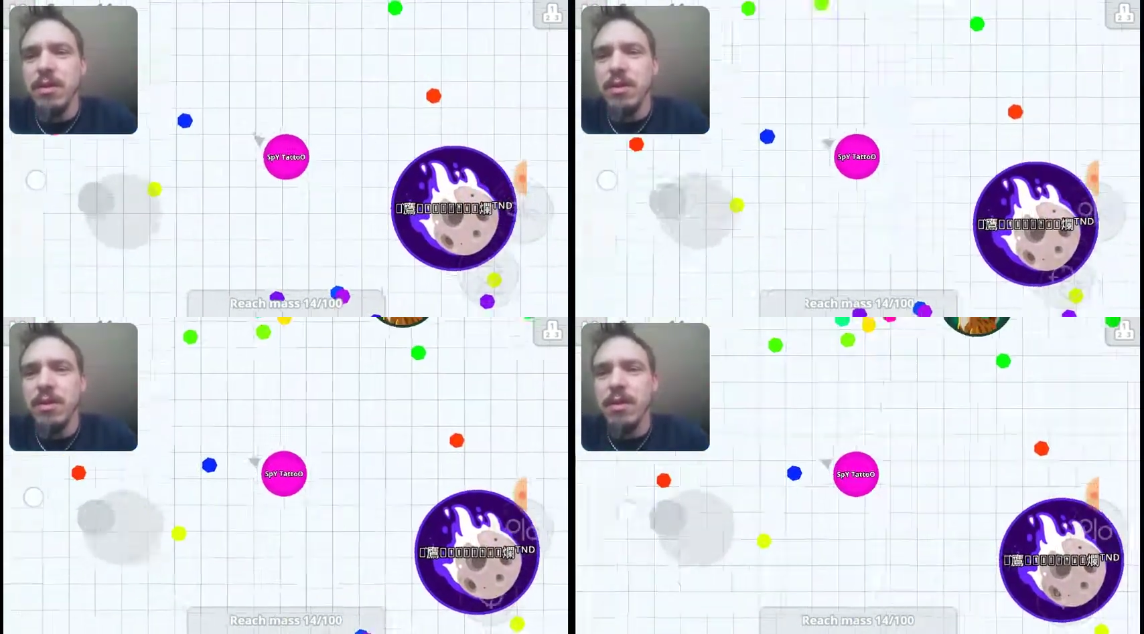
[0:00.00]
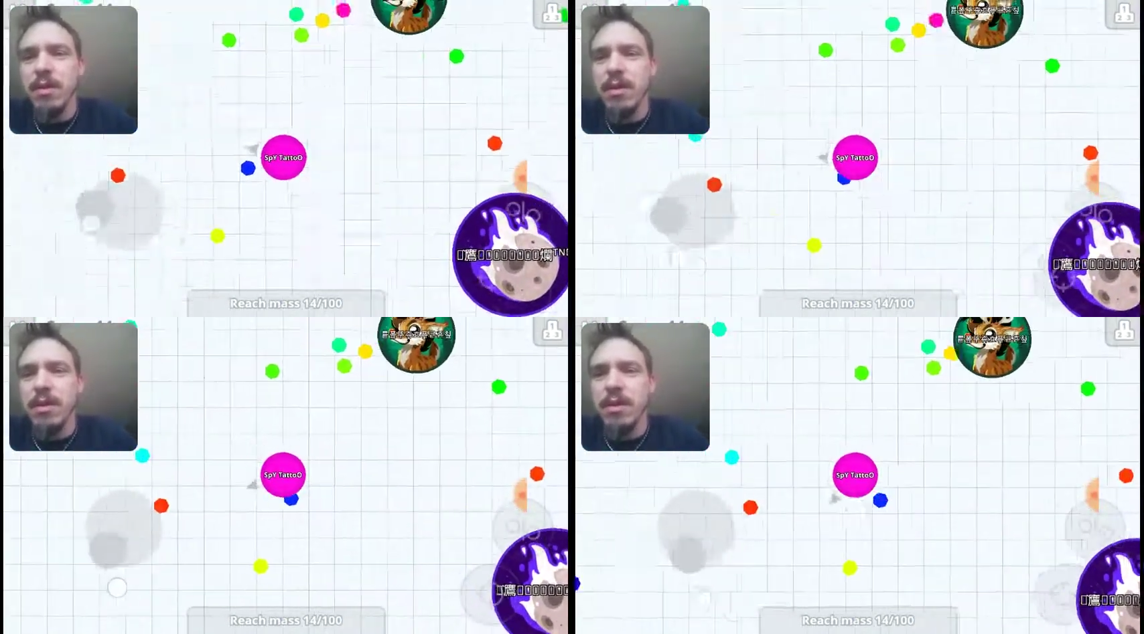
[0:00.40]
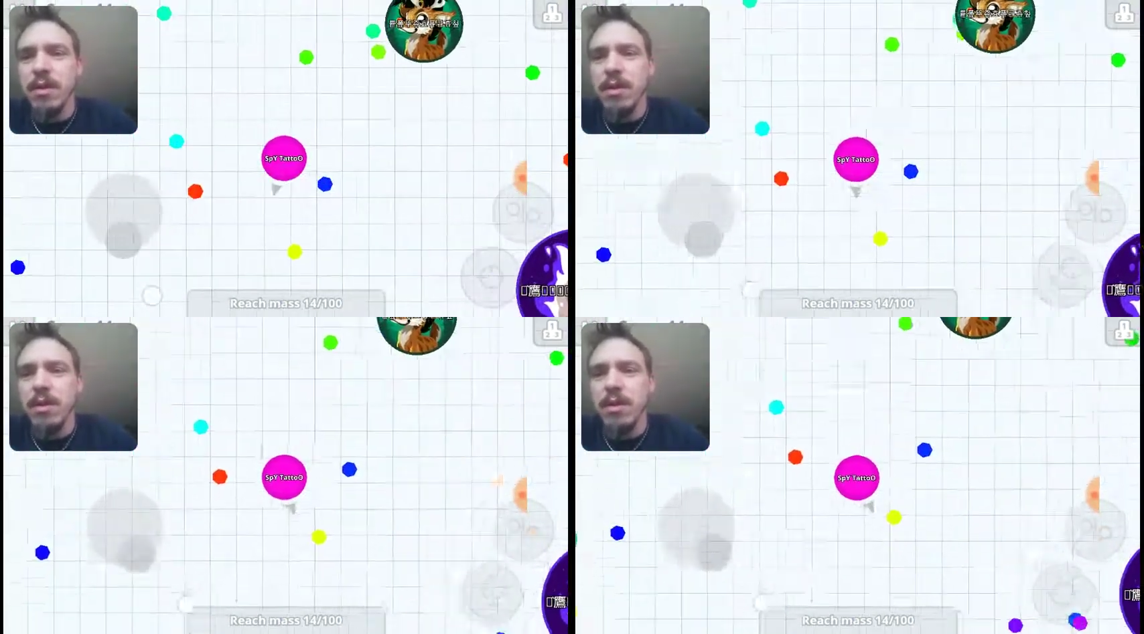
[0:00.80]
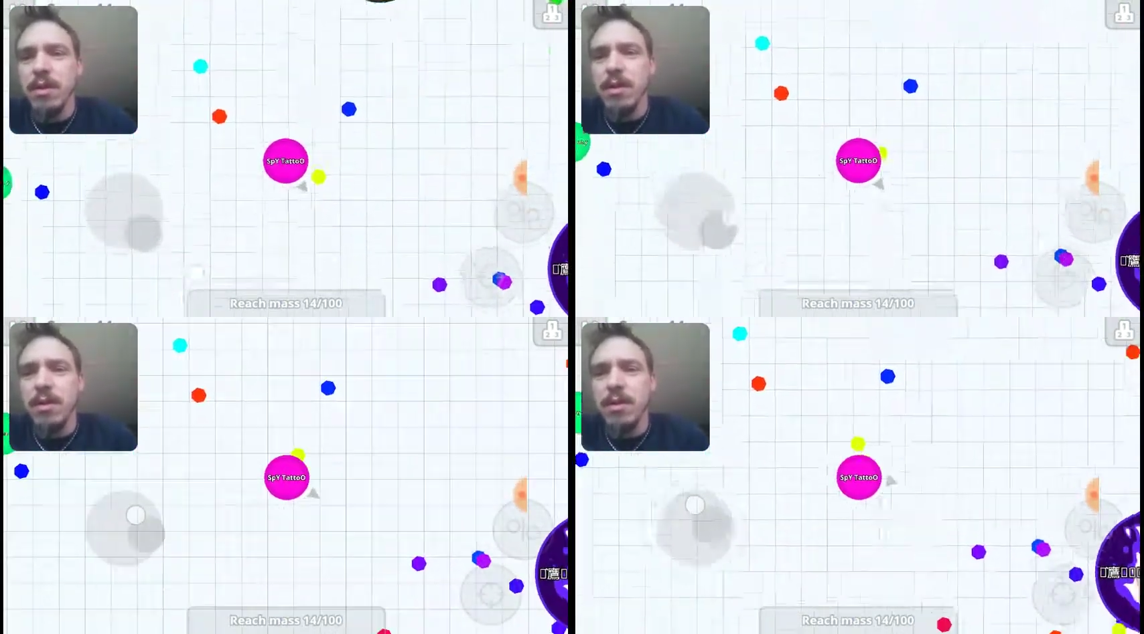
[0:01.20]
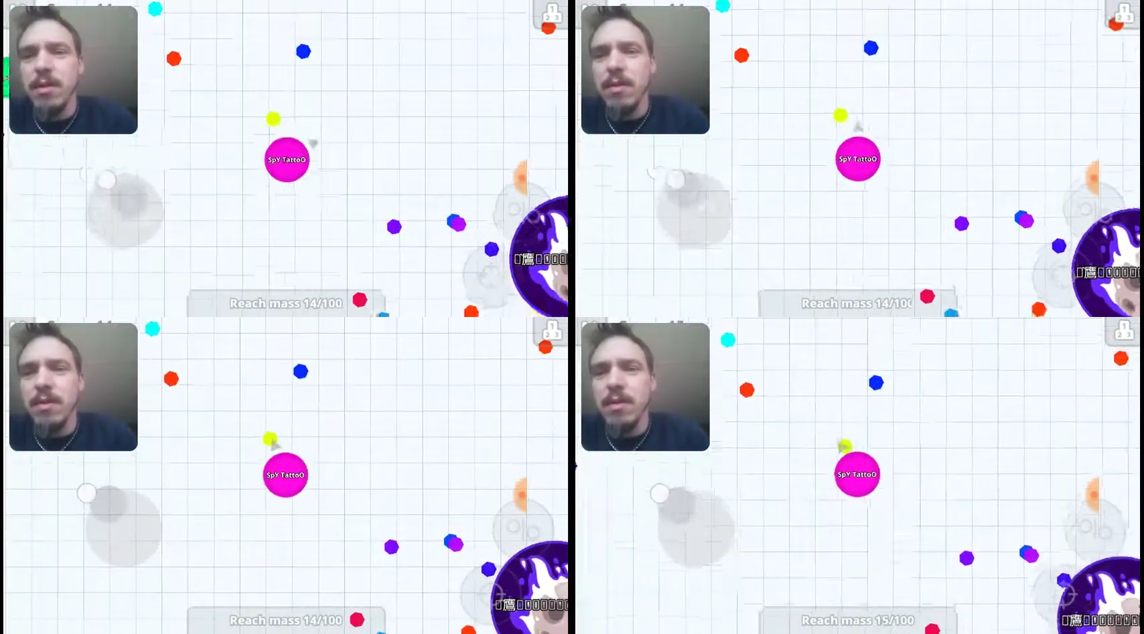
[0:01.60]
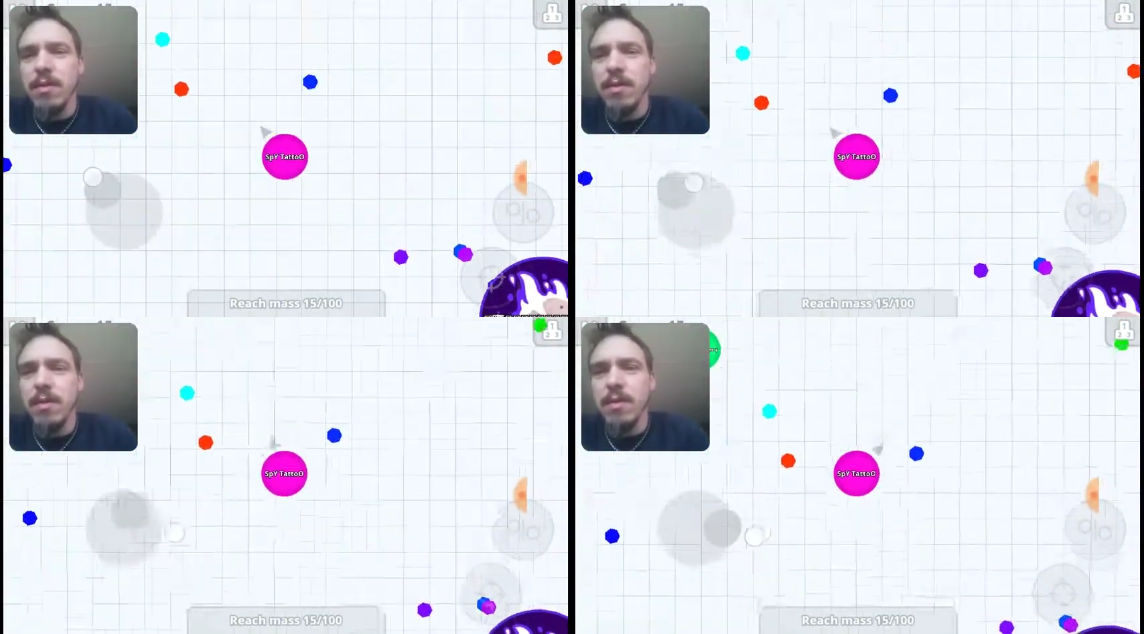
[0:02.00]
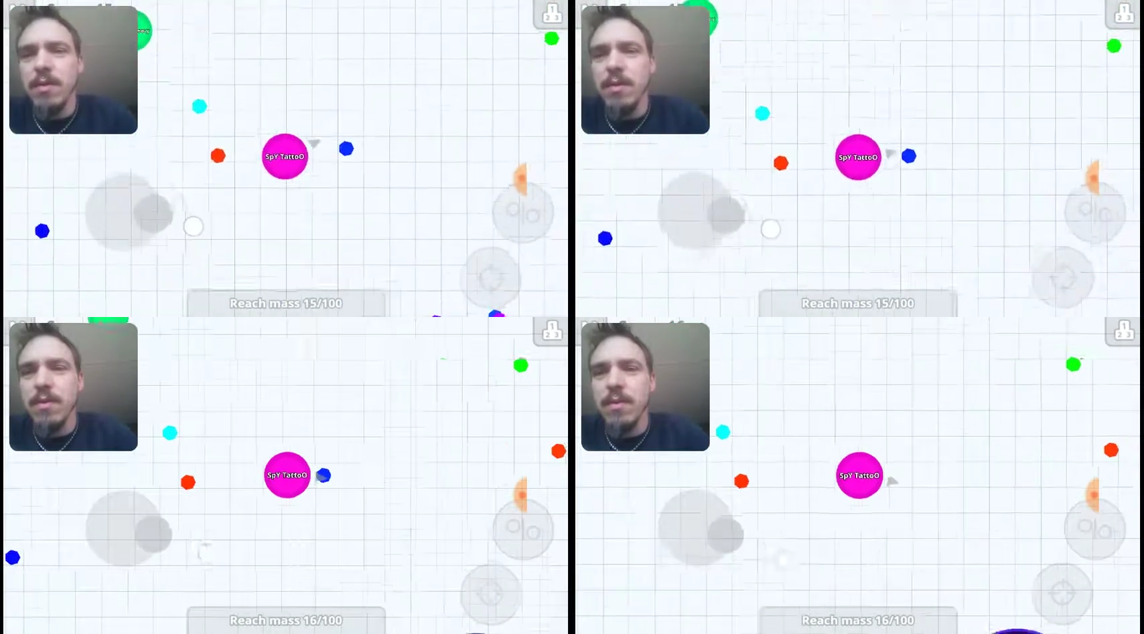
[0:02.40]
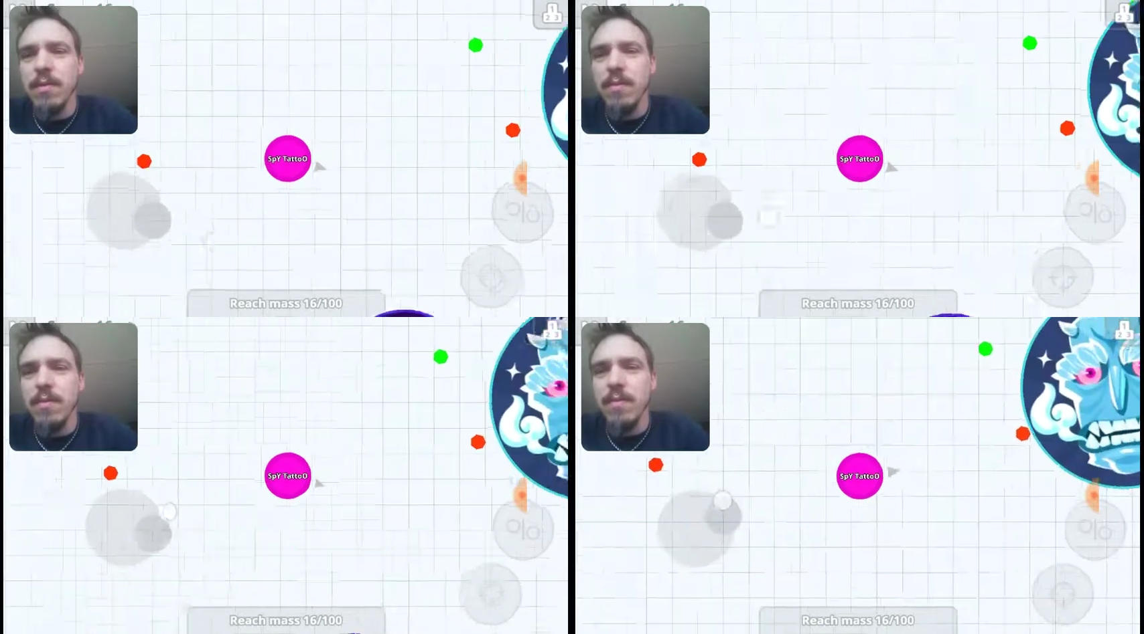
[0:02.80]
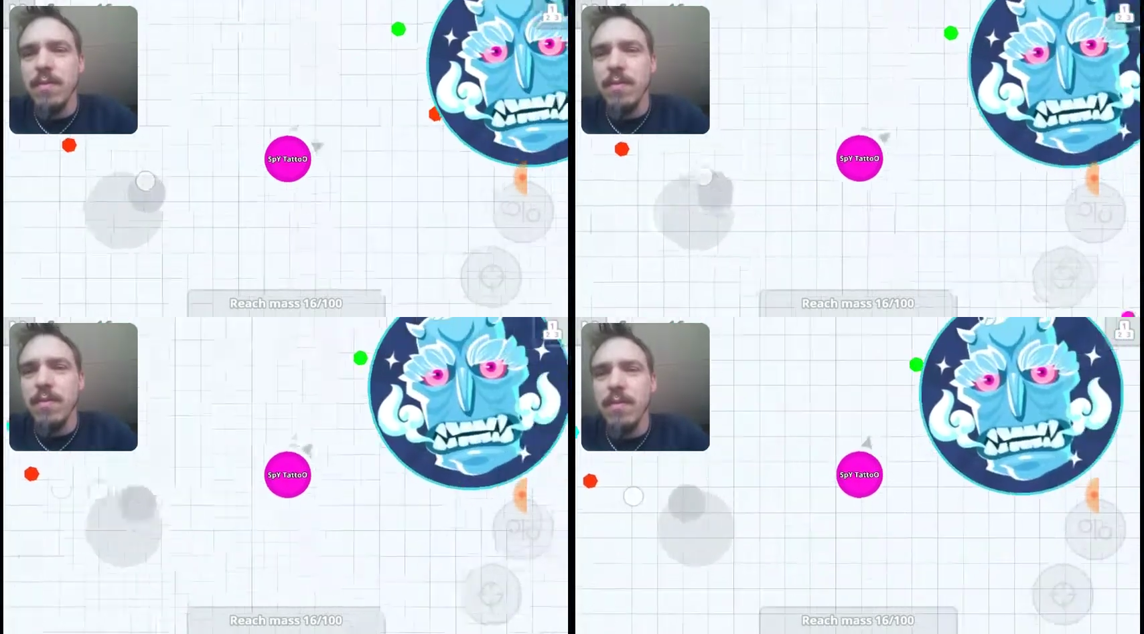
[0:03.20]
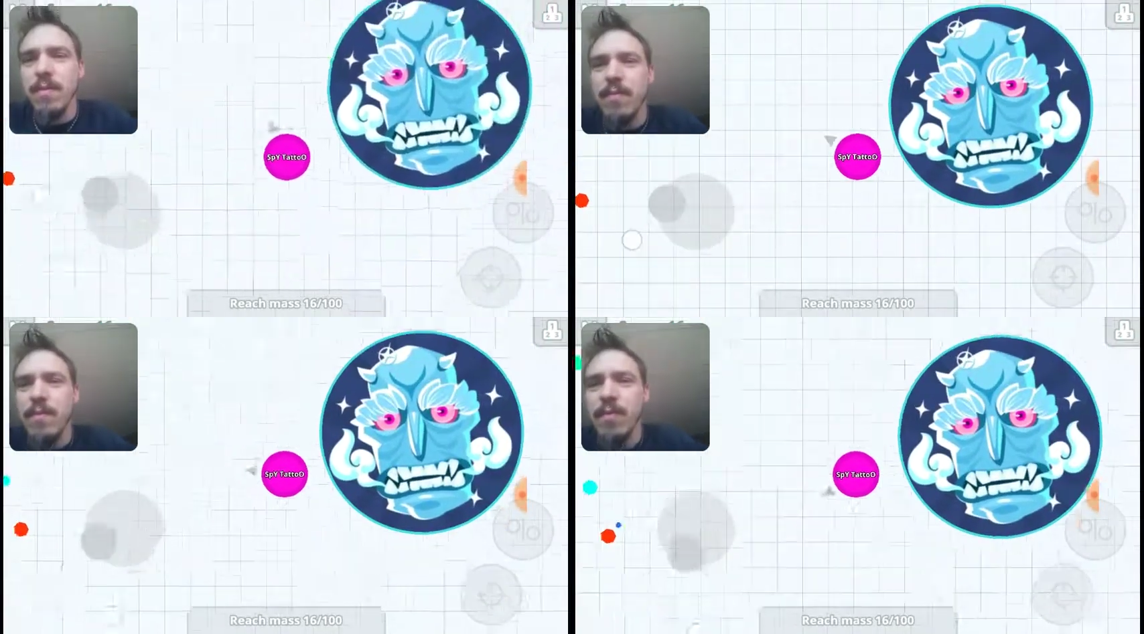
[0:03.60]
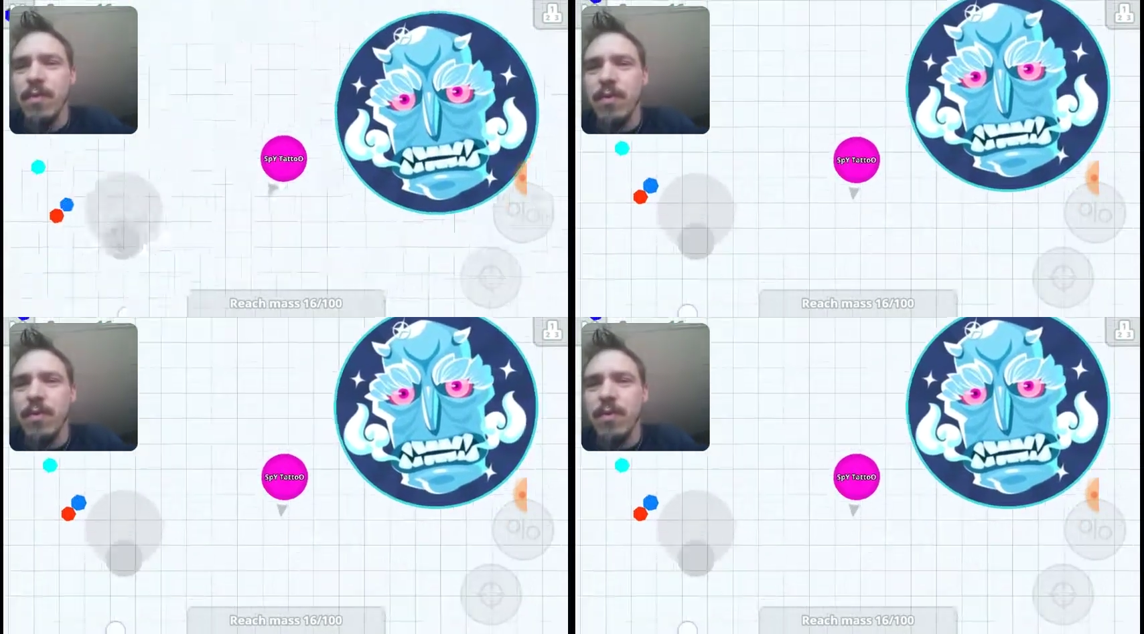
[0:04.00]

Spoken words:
Nothing is said.